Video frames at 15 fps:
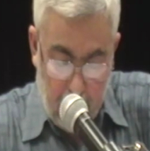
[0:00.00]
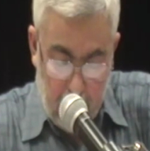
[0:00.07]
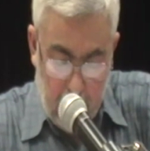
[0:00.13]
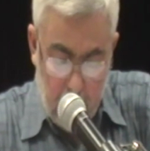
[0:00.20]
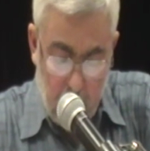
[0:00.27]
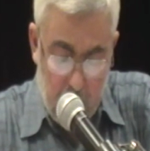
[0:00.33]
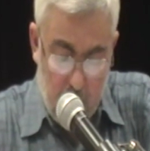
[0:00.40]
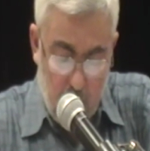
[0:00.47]

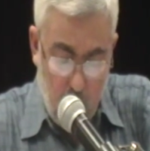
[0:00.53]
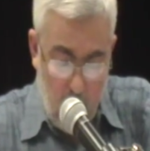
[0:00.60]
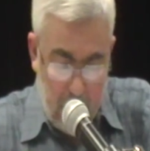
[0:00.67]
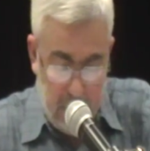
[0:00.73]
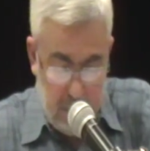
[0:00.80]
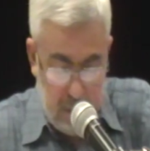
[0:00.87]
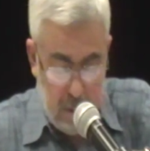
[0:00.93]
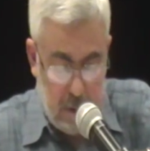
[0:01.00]
It also
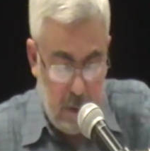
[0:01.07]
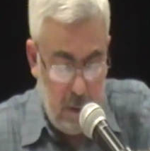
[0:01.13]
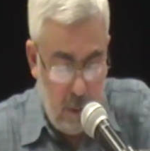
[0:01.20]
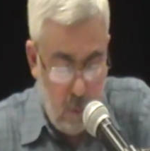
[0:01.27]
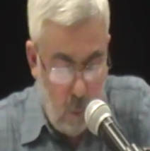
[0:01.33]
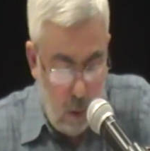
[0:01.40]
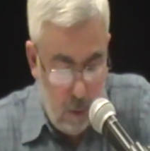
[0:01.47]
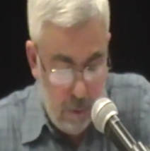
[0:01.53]
widened
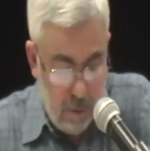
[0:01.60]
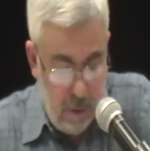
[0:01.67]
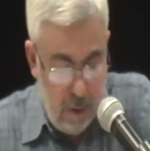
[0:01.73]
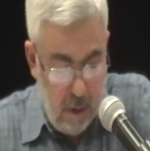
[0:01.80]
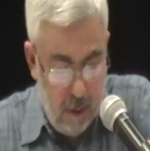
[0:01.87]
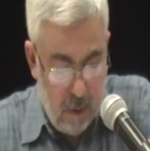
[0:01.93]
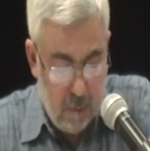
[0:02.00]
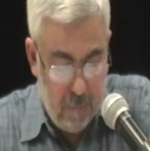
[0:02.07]

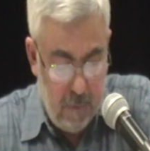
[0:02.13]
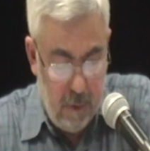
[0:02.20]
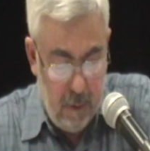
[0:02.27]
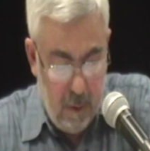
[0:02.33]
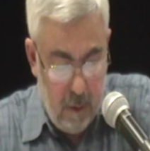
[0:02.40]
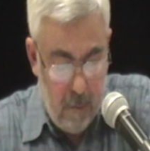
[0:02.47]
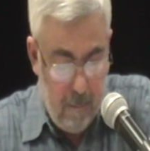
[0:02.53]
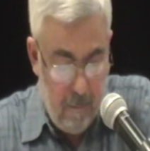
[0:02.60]
inequalities of
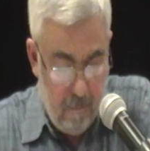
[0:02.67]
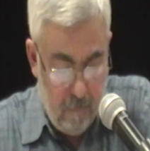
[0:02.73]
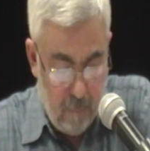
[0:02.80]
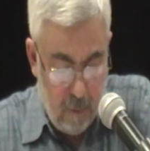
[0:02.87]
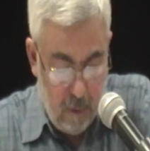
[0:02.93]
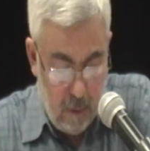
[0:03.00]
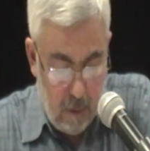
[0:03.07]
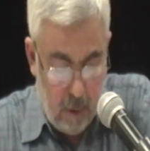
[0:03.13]
income
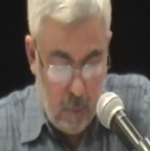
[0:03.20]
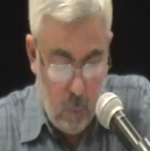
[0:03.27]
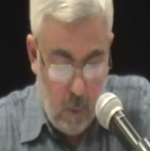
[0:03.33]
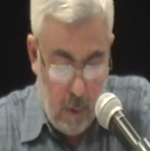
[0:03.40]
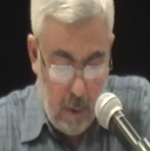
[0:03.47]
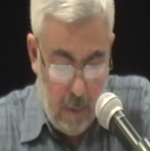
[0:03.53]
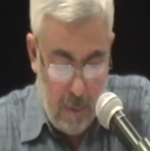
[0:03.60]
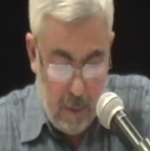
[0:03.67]
and
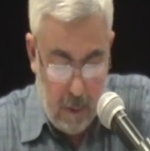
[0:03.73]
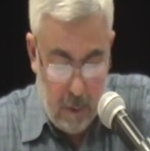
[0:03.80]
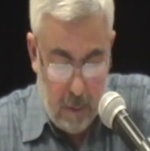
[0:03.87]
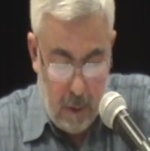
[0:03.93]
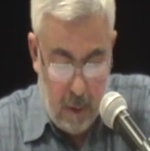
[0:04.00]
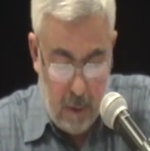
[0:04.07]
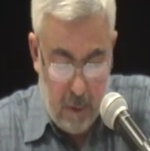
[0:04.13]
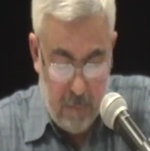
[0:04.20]
wealth
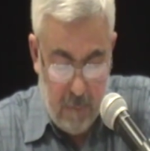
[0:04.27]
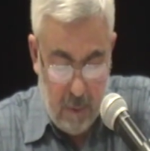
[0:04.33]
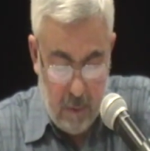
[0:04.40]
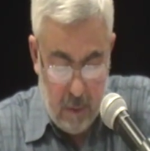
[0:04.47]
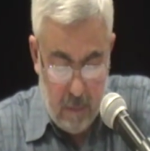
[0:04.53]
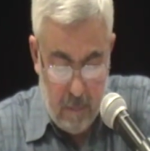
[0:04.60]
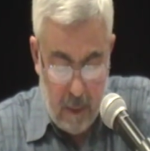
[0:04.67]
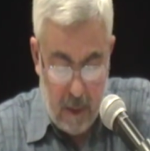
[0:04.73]
and
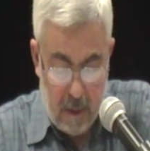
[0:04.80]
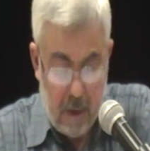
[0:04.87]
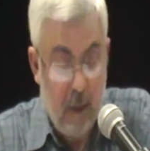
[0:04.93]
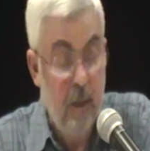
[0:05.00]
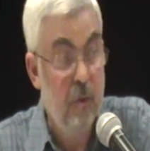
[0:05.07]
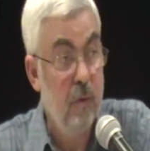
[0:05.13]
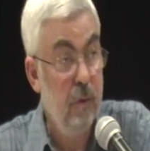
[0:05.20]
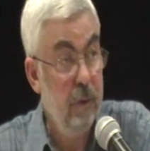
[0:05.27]
aggravated mass
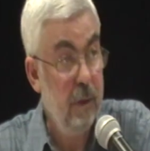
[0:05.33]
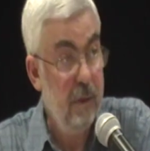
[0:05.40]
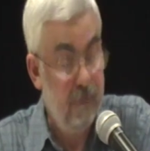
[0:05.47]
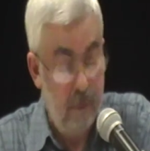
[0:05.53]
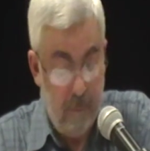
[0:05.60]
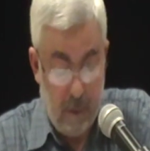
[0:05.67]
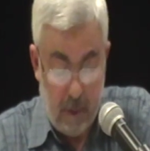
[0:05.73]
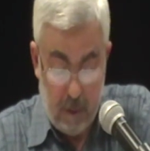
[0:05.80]
exodus
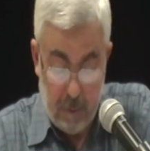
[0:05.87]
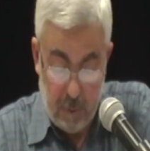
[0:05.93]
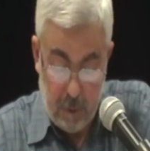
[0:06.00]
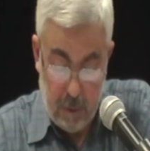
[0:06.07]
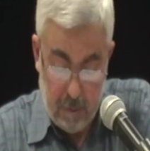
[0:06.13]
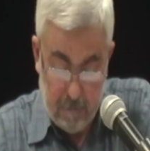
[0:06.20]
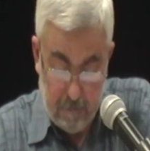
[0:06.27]
from the country.